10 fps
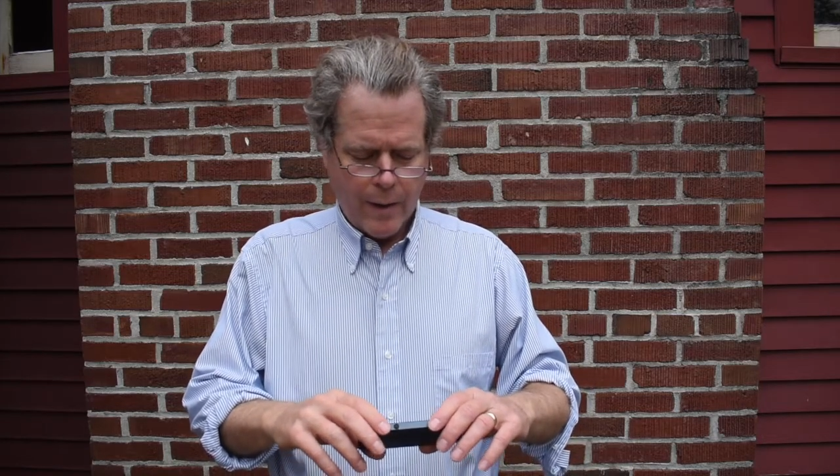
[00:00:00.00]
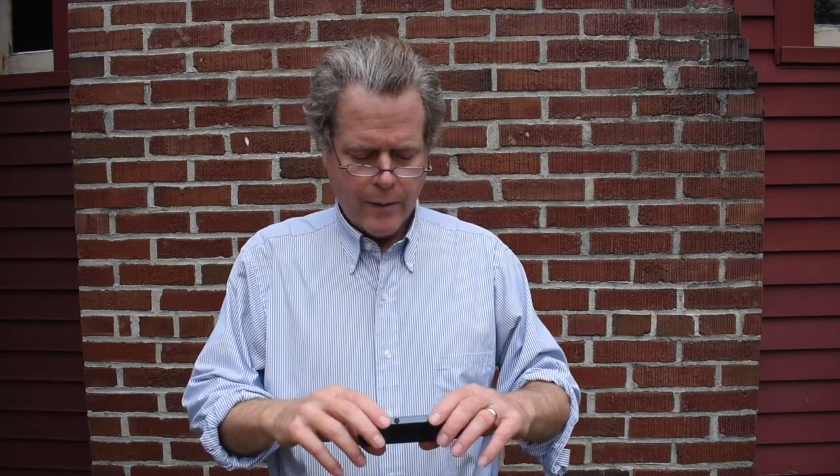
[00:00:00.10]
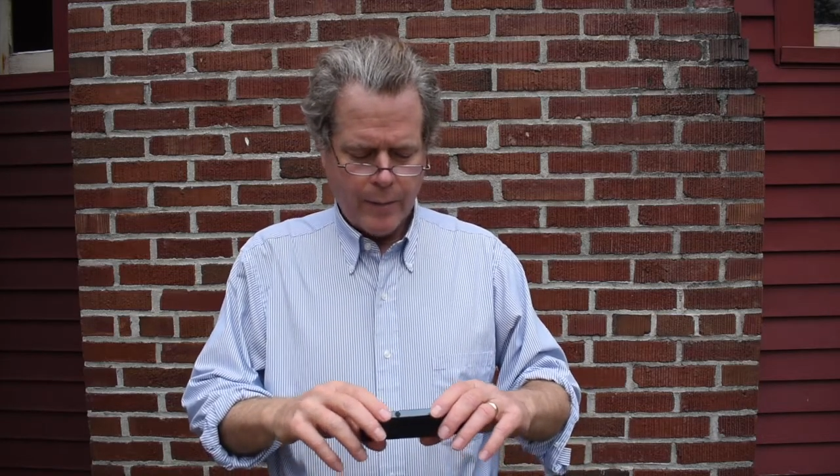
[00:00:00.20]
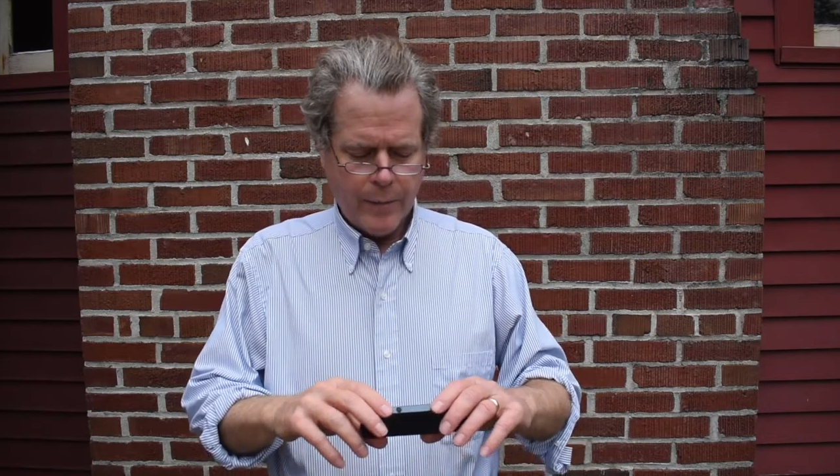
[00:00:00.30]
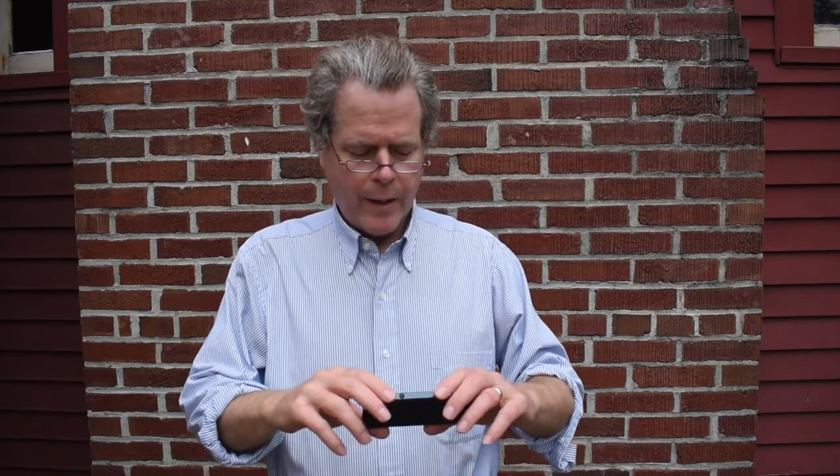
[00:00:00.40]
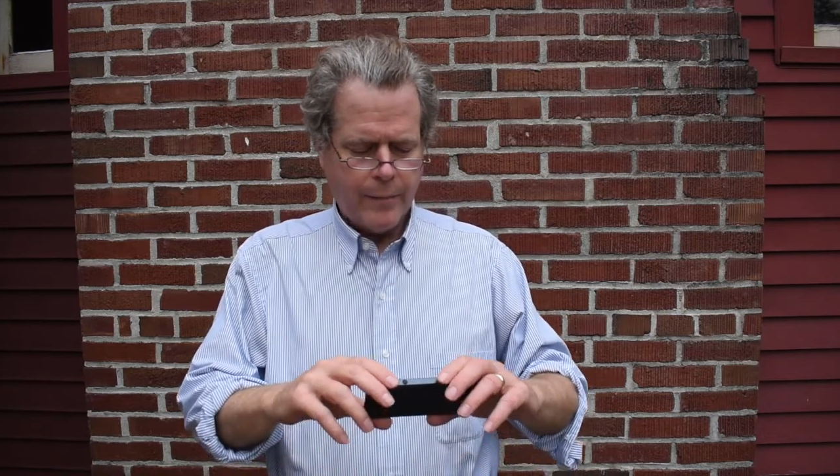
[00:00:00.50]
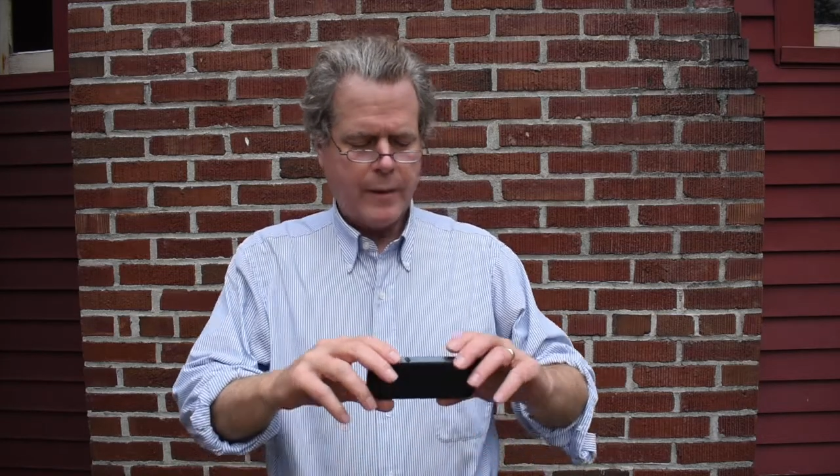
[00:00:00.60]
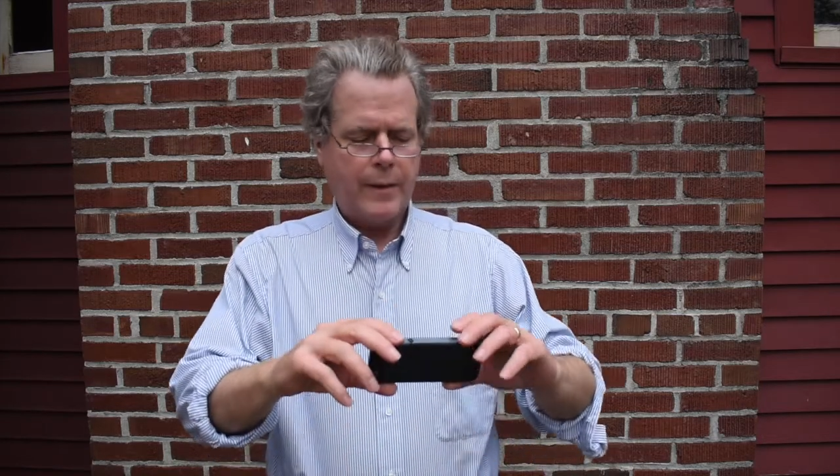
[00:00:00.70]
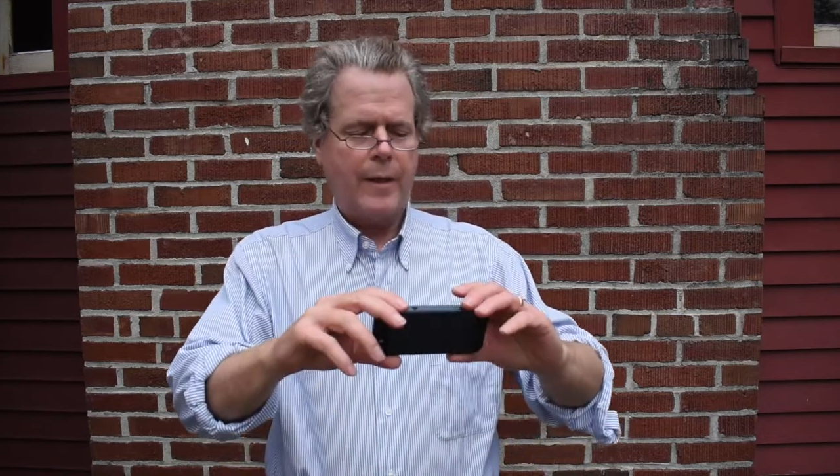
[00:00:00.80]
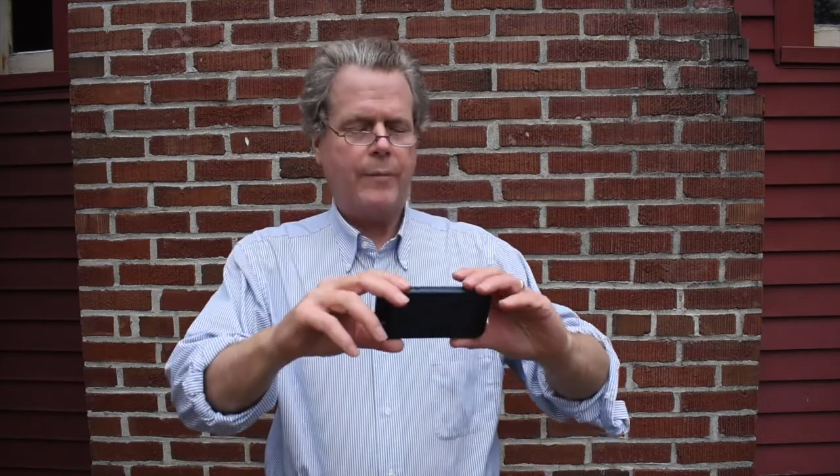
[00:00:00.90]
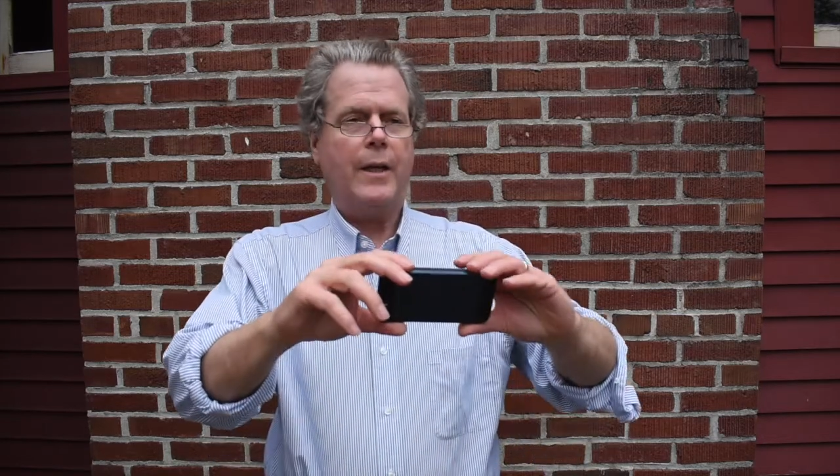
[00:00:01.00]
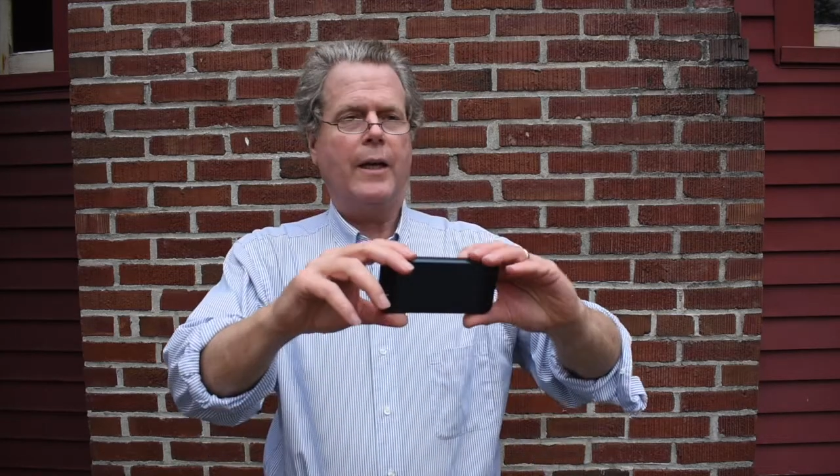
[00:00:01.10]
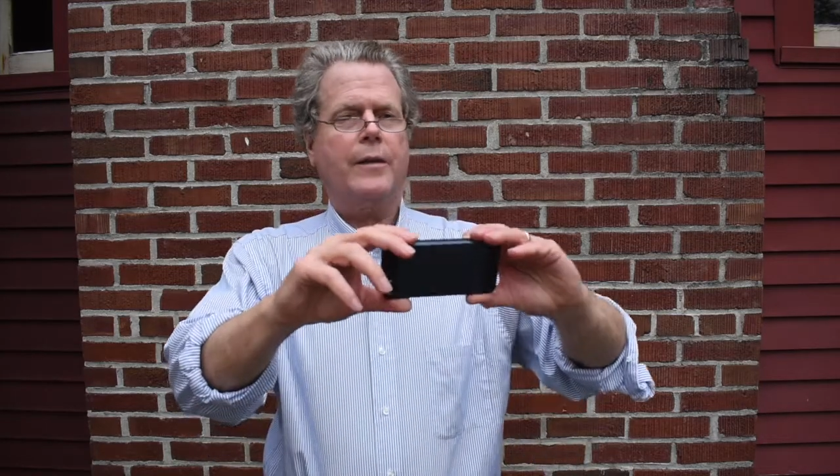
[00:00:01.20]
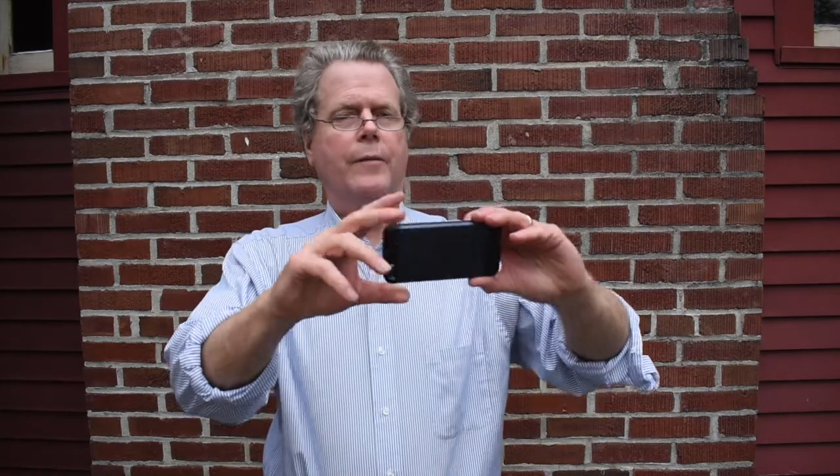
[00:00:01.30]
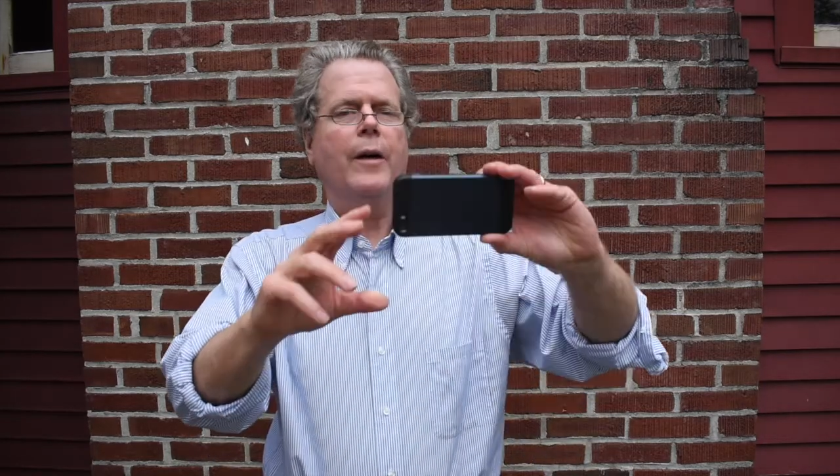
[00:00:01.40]
Sometimes the
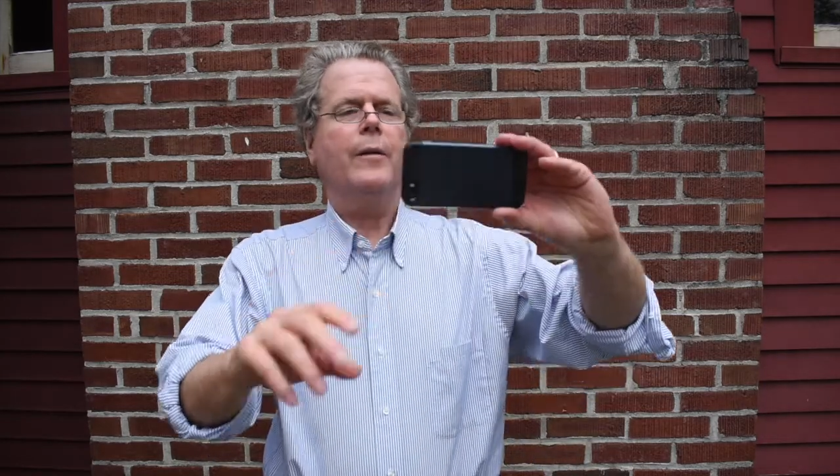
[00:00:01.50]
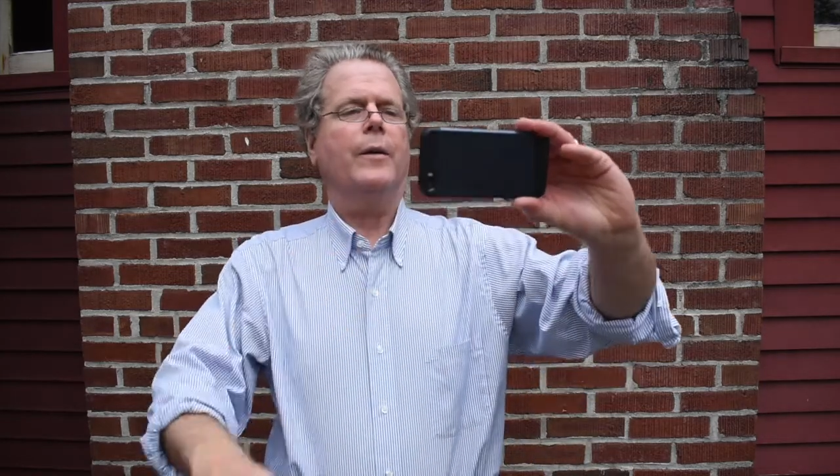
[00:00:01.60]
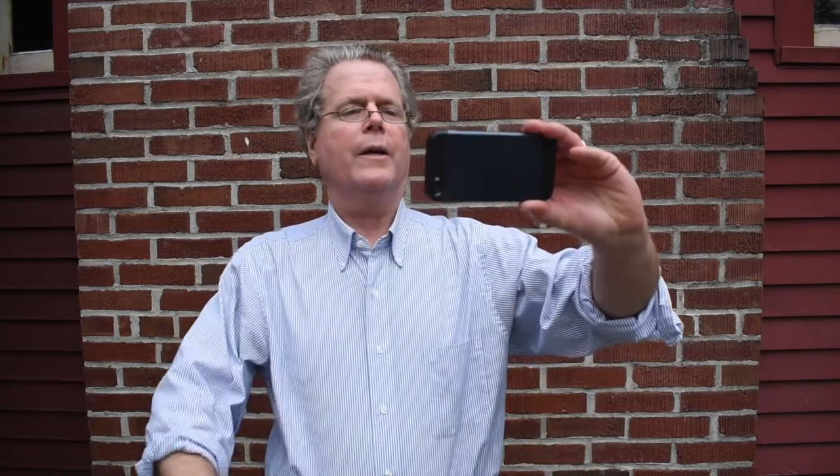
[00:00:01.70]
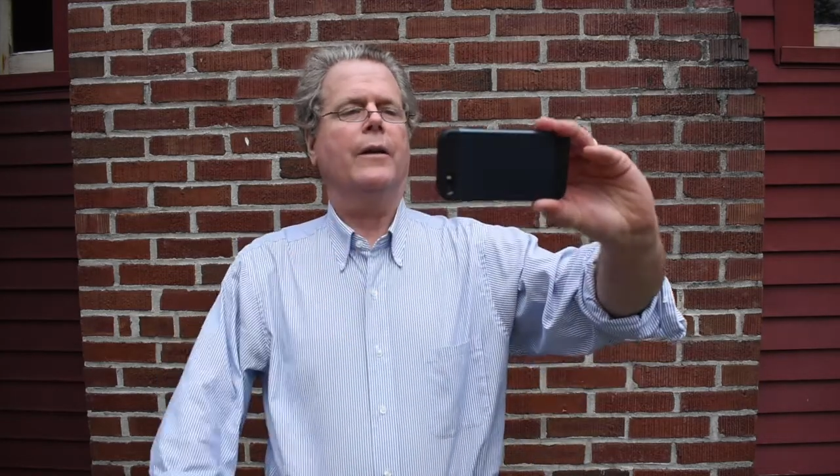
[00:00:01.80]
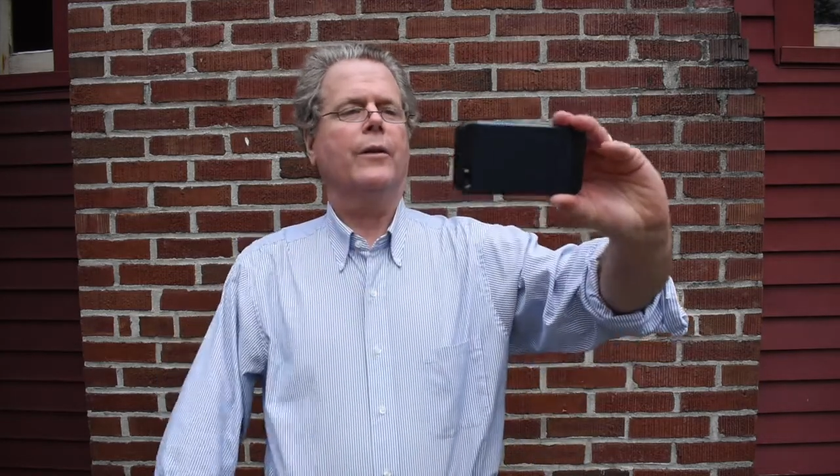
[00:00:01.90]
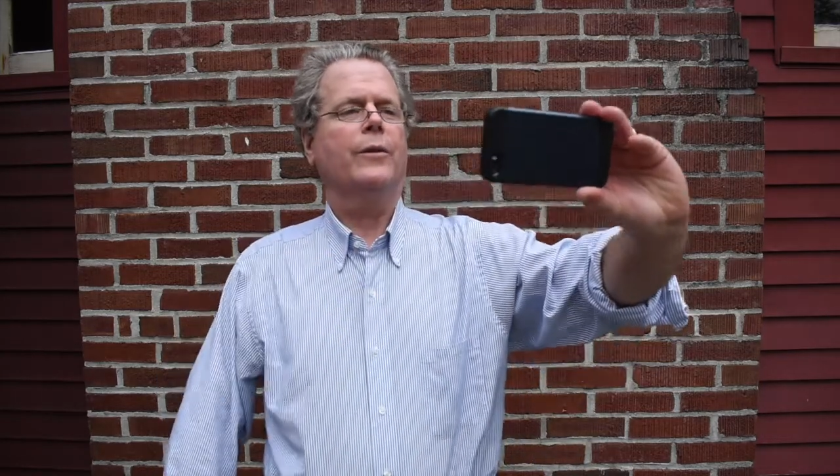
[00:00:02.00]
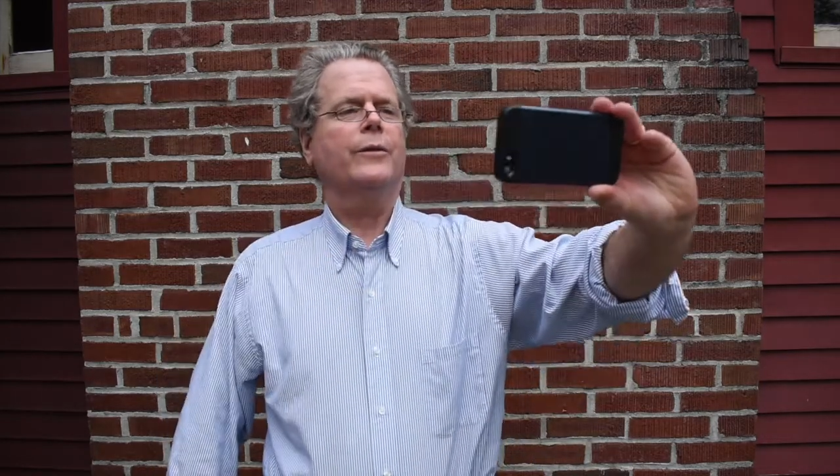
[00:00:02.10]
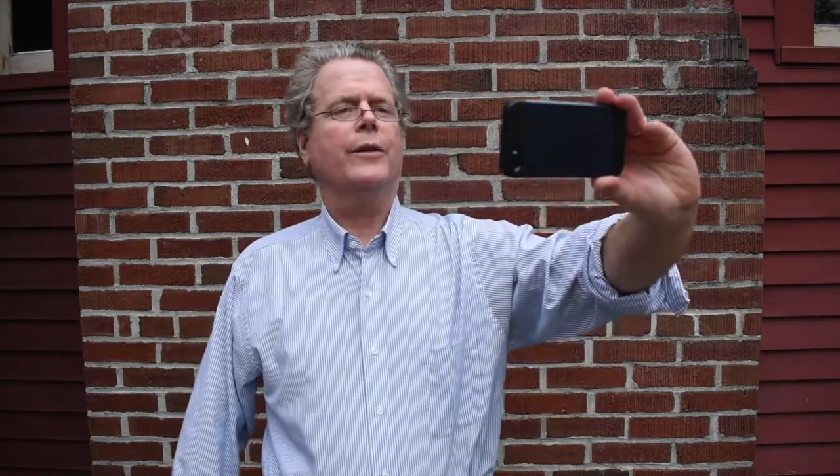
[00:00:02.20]
temptation might be to hold